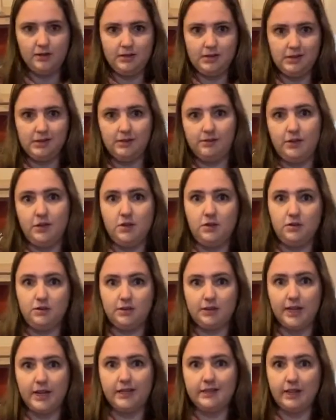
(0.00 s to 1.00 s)
is if you
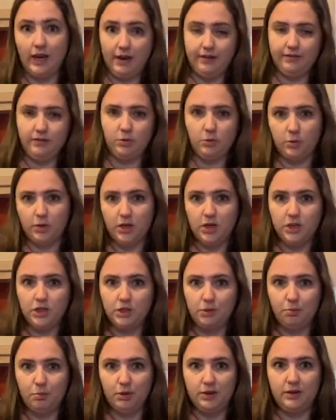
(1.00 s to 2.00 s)
slice half an orange
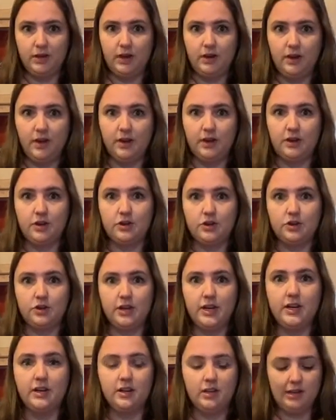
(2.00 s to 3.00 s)
and put that on a
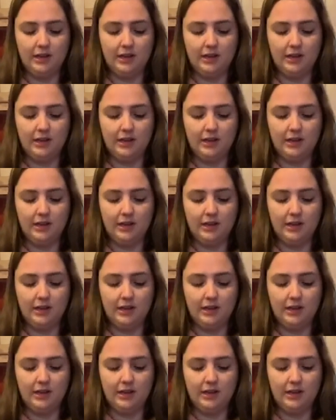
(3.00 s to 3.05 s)
tree.